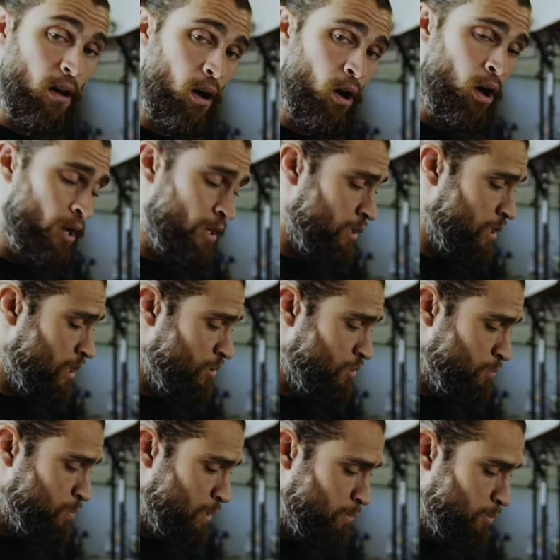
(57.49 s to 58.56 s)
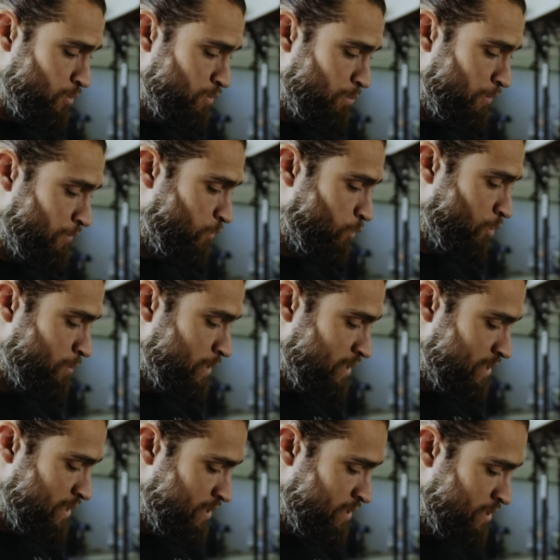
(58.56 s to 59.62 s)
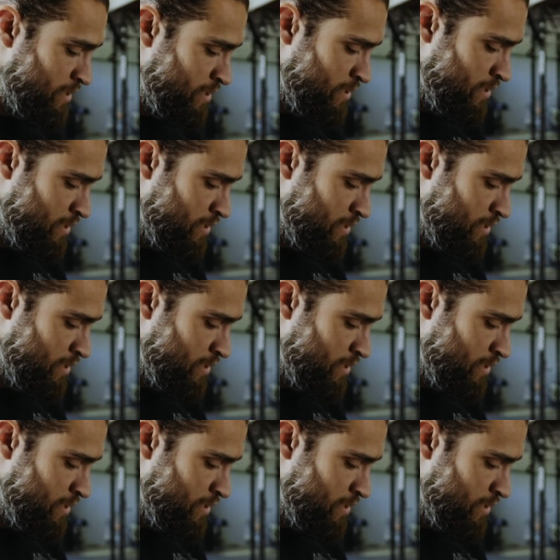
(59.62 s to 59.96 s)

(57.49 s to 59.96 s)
on other people's performances,